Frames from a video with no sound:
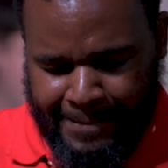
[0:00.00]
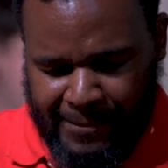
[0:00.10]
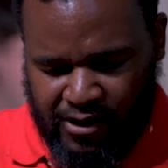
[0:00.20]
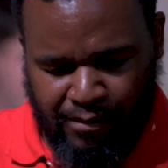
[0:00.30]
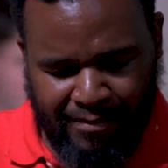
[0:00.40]

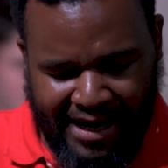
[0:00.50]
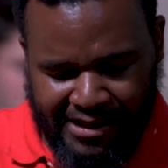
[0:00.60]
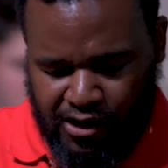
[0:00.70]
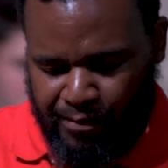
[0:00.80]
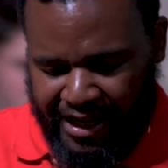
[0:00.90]
It could be
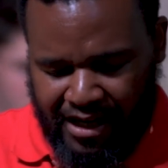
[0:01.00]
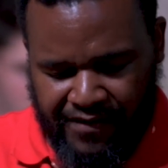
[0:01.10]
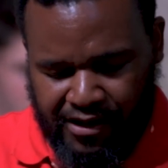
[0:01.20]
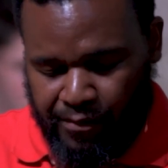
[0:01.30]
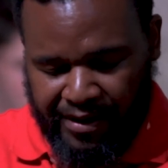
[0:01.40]
malice, it could be envy,
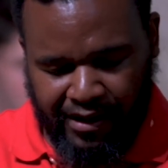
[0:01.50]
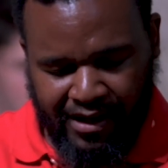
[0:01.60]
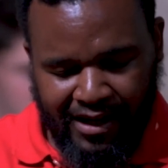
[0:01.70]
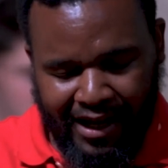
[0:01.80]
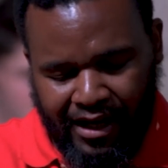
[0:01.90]
it could be
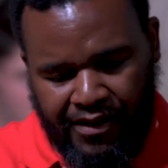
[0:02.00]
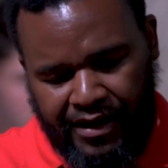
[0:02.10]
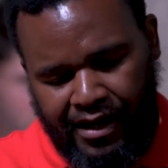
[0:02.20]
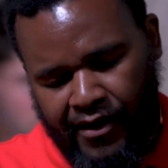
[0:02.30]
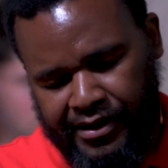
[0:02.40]

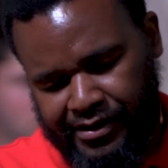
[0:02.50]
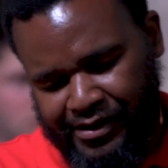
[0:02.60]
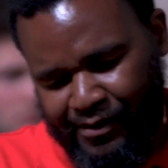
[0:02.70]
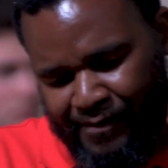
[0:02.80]
anything else.